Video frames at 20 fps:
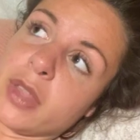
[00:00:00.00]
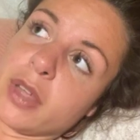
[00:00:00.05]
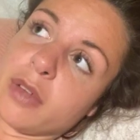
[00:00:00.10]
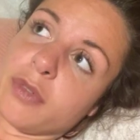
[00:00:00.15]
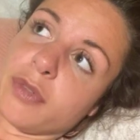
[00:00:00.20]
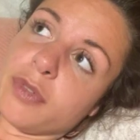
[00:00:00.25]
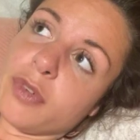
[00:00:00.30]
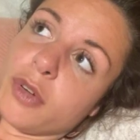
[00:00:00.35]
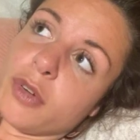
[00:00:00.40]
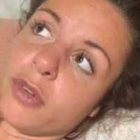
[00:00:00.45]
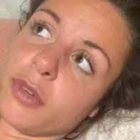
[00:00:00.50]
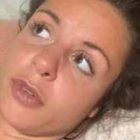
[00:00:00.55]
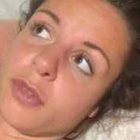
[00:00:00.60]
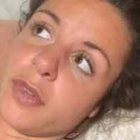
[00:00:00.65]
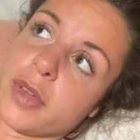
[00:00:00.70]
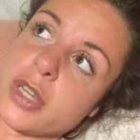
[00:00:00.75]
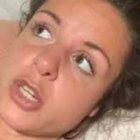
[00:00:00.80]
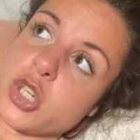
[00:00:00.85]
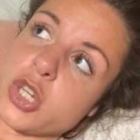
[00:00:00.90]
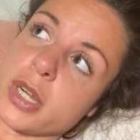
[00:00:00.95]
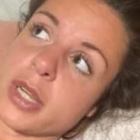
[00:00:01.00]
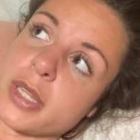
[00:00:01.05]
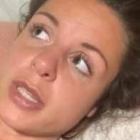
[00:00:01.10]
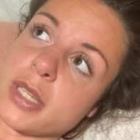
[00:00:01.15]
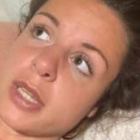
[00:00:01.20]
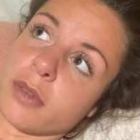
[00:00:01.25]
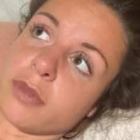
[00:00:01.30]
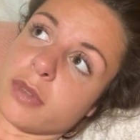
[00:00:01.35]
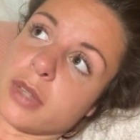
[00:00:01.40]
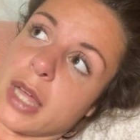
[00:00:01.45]
like full
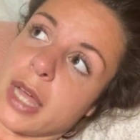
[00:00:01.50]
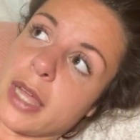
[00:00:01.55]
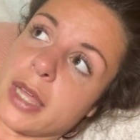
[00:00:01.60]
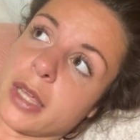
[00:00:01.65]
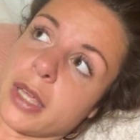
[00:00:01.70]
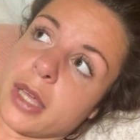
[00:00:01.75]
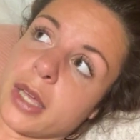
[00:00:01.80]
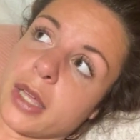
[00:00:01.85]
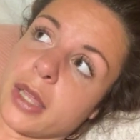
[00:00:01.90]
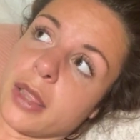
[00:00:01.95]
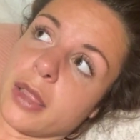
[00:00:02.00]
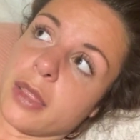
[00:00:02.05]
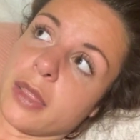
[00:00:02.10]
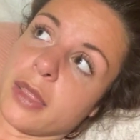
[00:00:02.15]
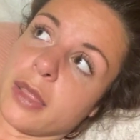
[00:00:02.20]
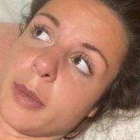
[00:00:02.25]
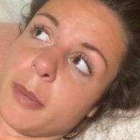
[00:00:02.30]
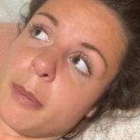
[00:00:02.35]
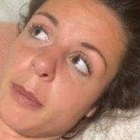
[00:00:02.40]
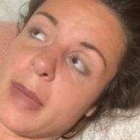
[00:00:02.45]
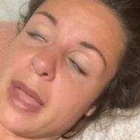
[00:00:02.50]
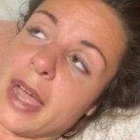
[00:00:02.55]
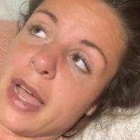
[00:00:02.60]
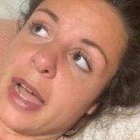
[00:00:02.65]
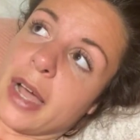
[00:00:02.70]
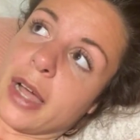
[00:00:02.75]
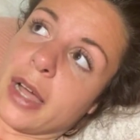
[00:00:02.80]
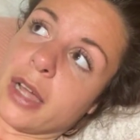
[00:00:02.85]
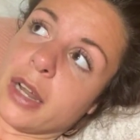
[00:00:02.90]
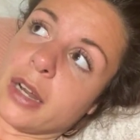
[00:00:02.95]
visions of like the
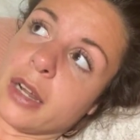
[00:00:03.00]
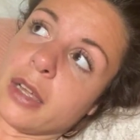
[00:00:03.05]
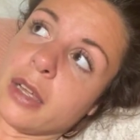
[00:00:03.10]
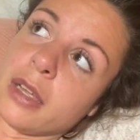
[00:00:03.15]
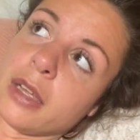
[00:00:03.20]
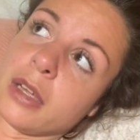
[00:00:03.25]
man